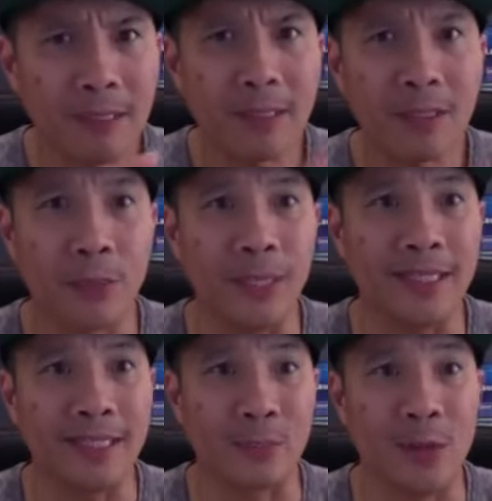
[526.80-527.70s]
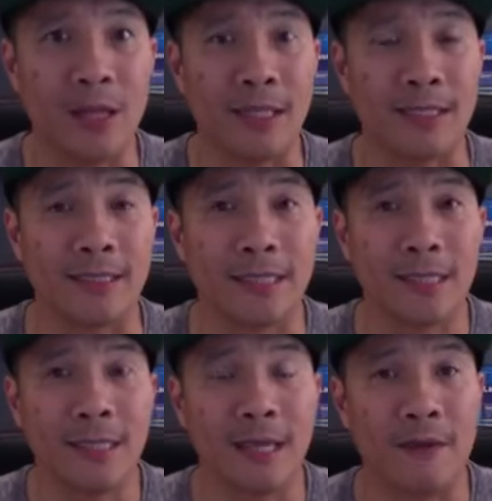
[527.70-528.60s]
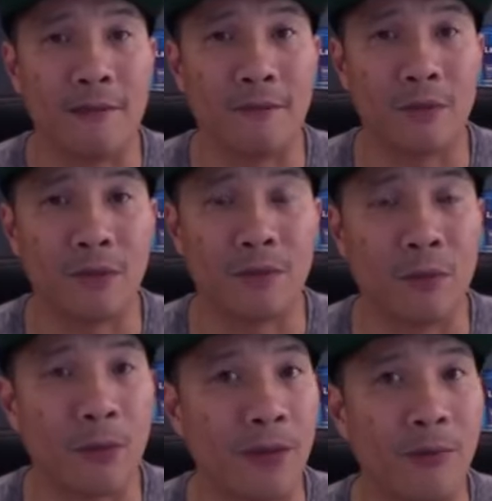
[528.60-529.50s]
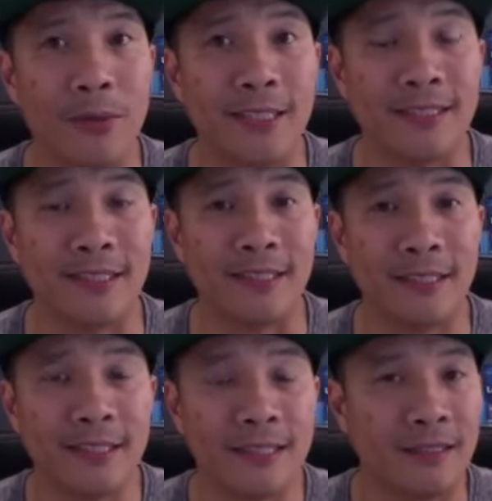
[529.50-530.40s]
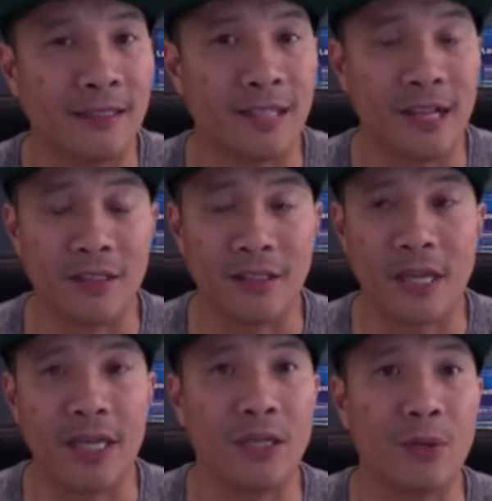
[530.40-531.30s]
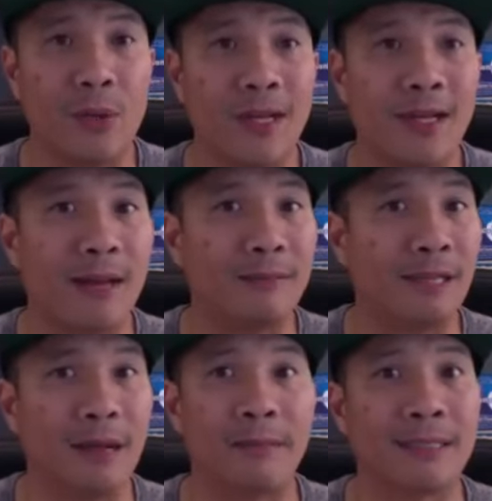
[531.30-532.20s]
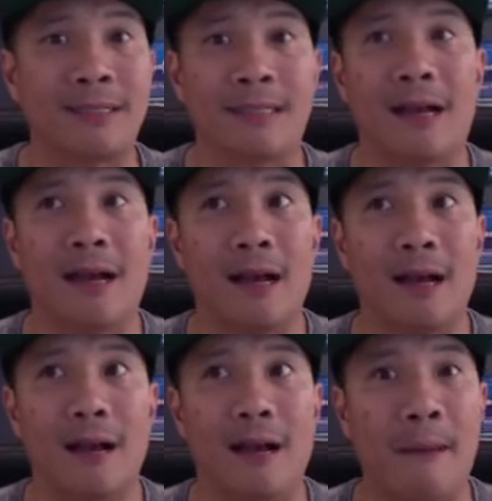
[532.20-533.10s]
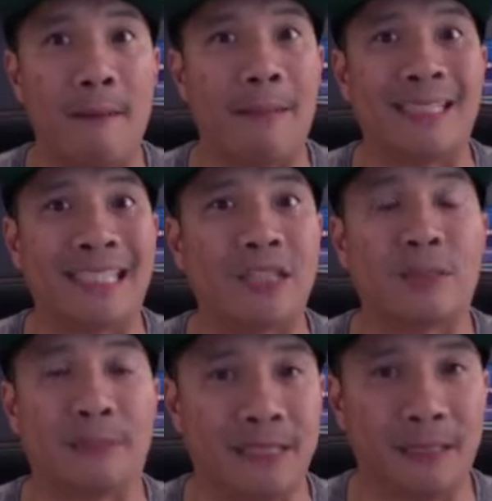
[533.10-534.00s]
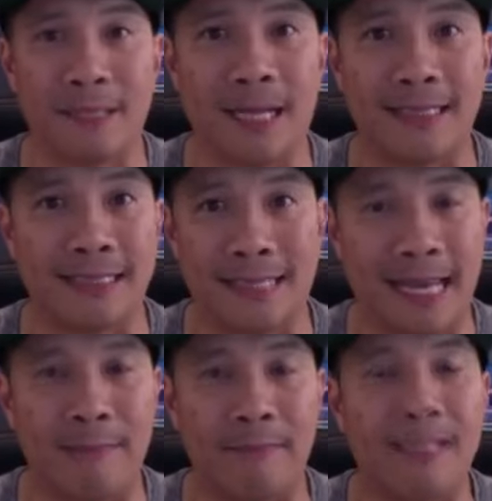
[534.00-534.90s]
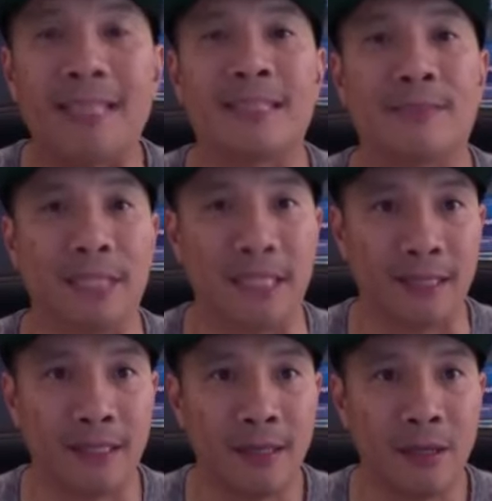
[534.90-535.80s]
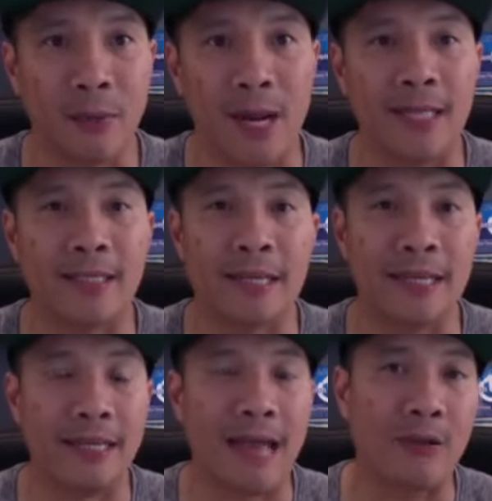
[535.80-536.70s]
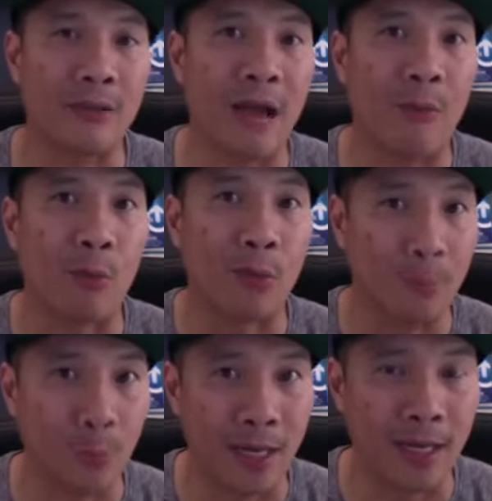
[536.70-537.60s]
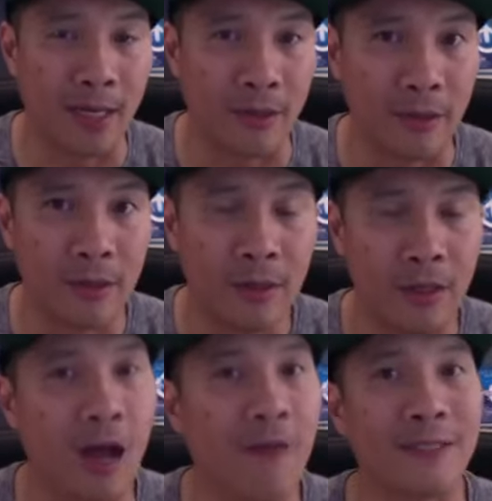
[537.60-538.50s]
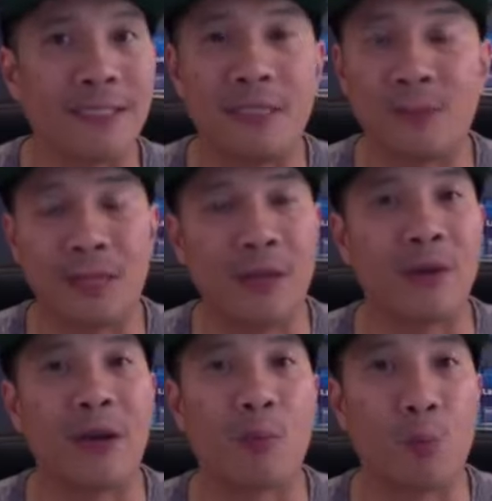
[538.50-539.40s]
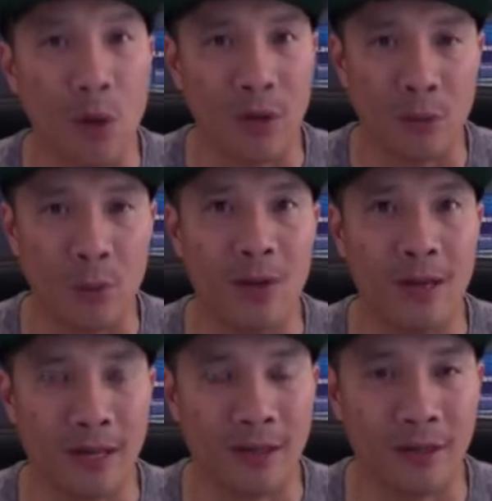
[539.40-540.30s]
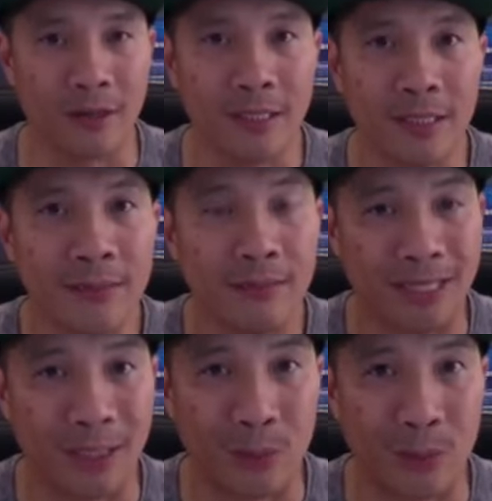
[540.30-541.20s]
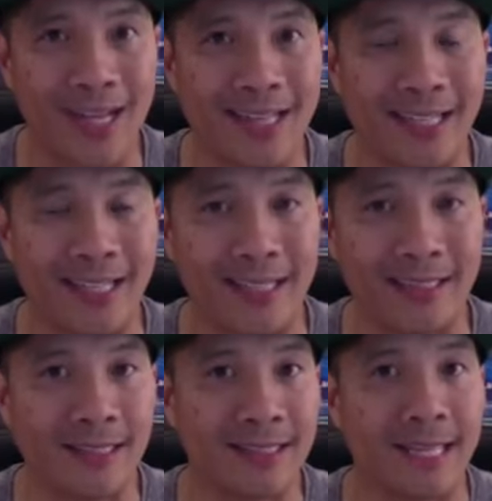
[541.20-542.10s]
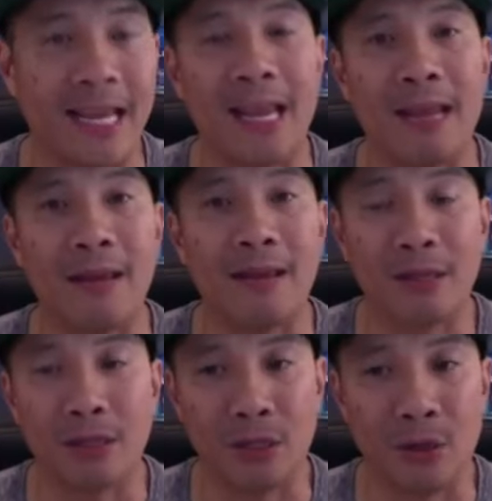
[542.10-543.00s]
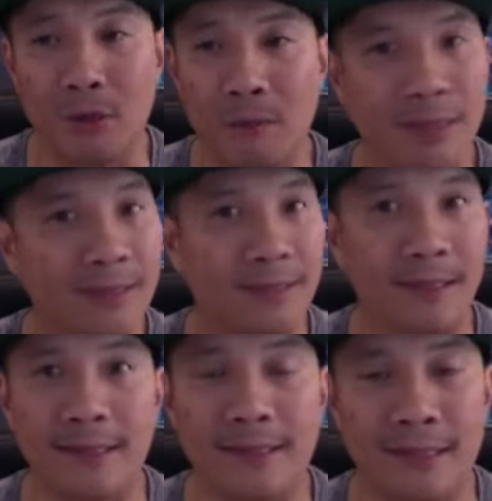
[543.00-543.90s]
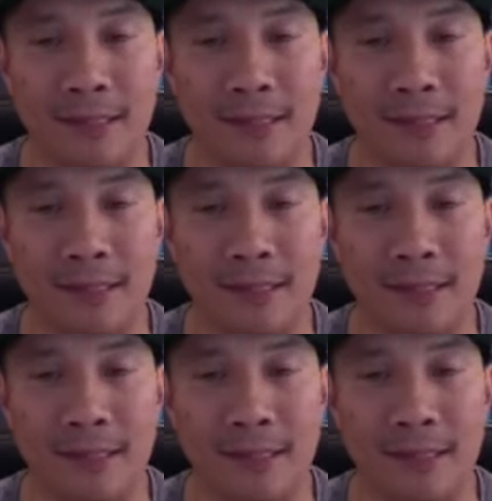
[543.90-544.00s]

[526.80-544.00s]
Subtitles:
the great thing as well is if for whatever reason, they're telling you, hey, you know what? My schedule's busy. I just can't make this meeting, right? And then now you have a one-legger. And obviously we never ever want no one-leggers. But the great thing is you can say, hey, you know, Mrs.